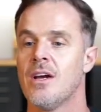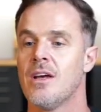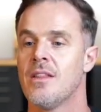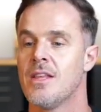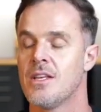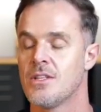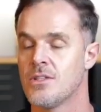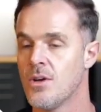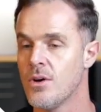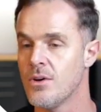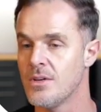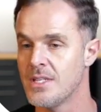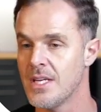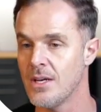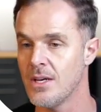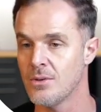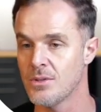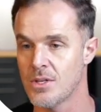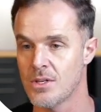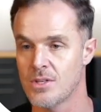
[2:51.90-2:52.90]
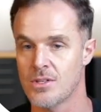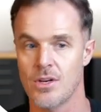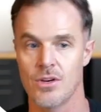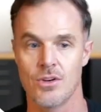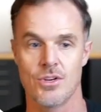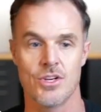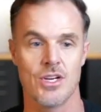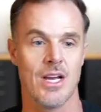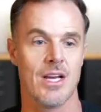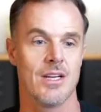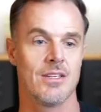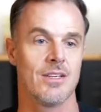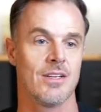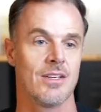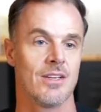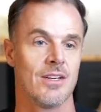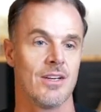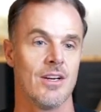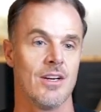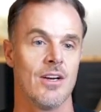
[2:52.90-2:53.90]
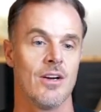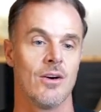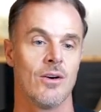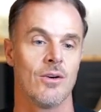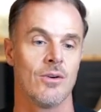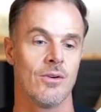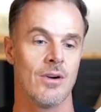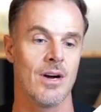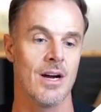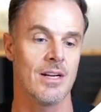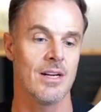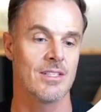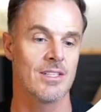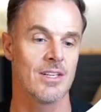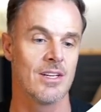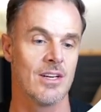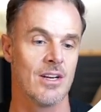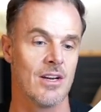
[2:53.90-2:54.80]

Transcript: There's no deals associated, all right?